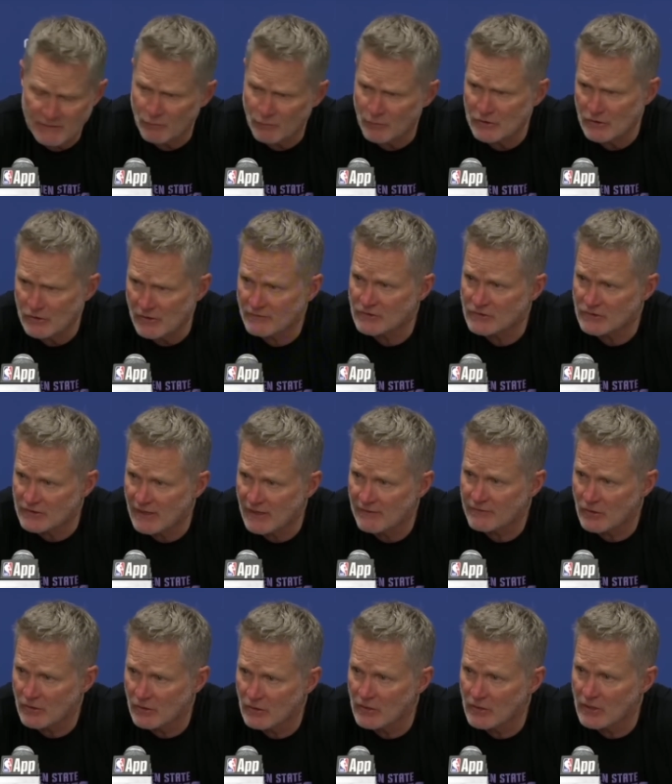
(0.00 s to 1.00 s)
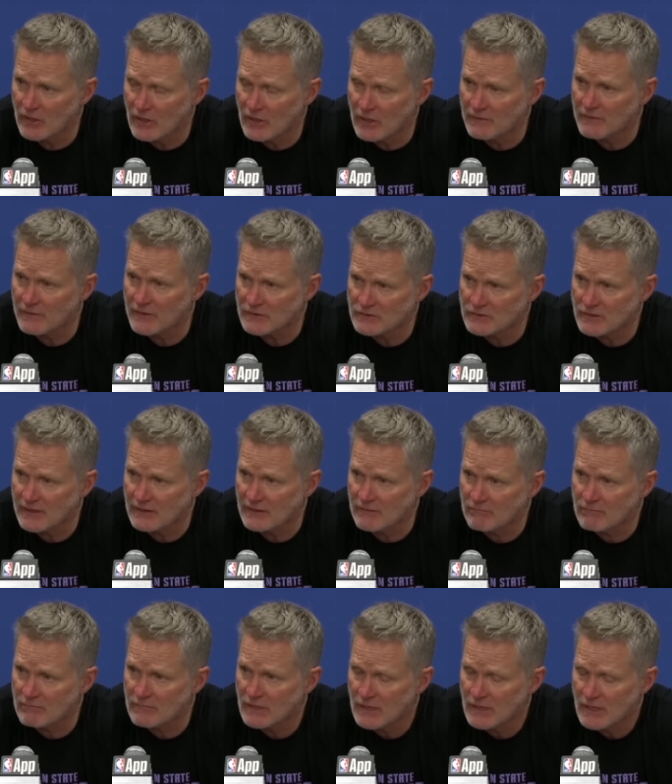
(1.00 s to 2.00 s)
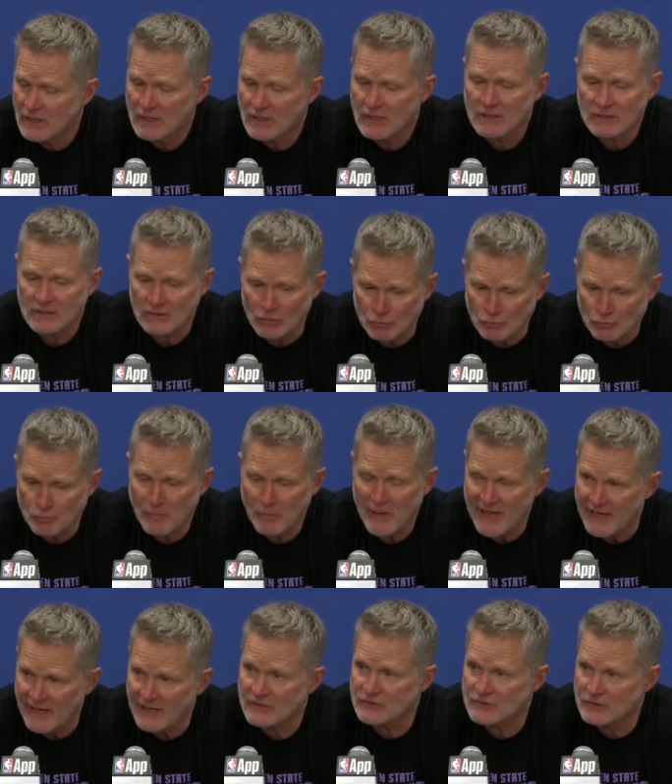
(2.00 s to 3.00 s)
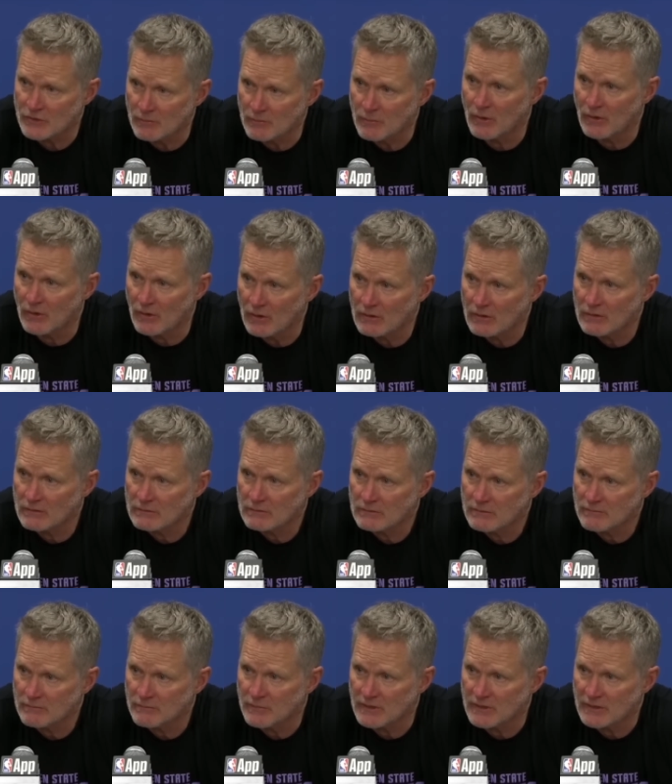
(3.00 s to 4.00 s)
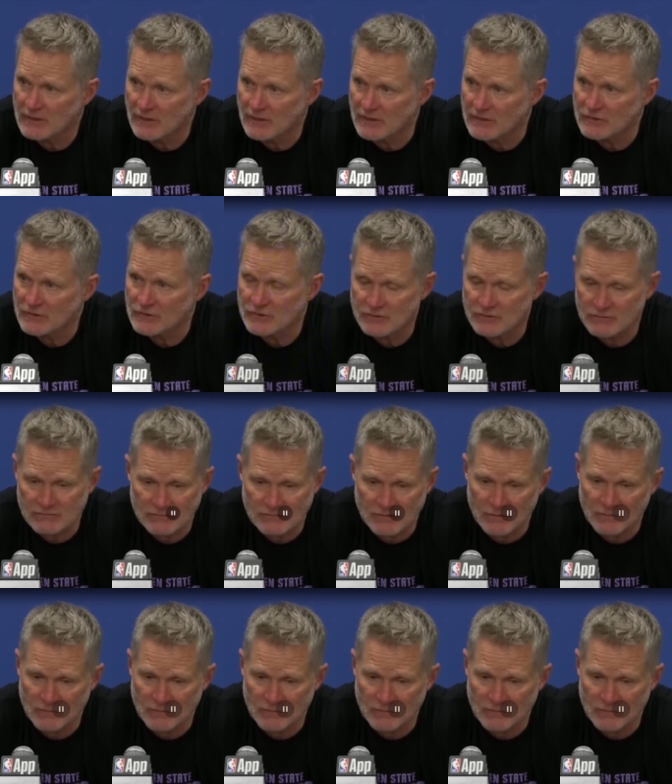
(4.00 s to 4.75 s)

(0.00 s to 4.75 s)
When you have Steph Curry on the team, you pass the ball because...